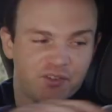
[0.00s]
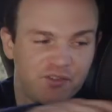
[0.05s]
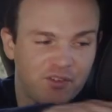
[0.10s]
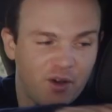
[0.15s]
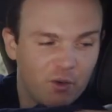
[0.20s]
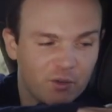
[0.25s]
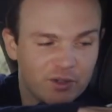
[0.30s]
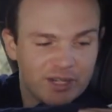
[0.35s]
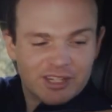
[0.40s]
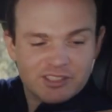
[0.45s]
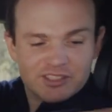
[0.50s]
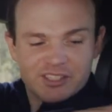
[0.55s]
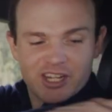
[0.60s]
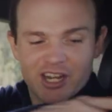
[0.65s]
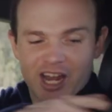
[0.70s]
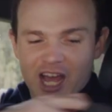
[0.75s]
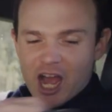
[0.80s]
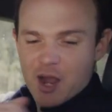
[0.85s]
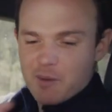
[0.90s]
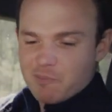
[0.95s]
fold-down centre
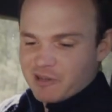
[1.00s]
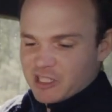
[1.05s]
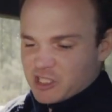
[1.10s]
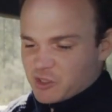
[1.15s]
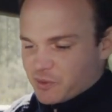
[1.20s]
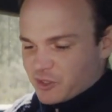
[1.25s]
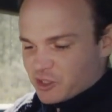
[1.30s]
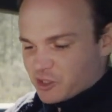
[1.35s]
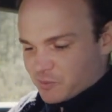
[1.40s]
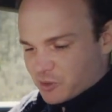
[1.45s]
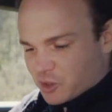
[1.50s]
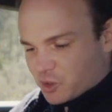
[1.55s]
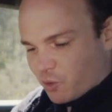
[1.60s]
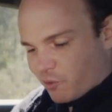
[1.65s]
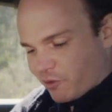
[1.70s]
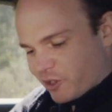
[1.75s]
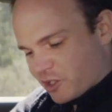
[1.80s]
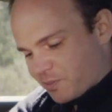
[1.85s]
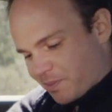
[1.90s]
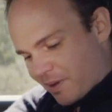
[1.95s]
armrest with some
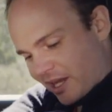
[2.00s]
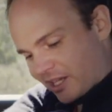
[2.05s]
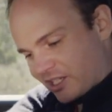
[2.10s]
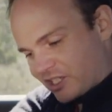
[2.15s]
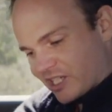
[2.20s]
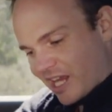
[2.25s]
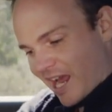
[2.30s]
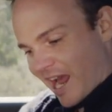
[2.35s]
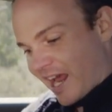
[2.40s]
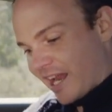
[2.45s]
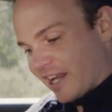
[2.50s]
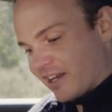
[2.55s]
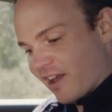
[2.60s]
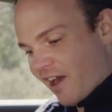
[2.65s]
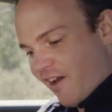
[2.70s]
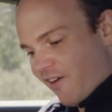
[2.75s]
storage space and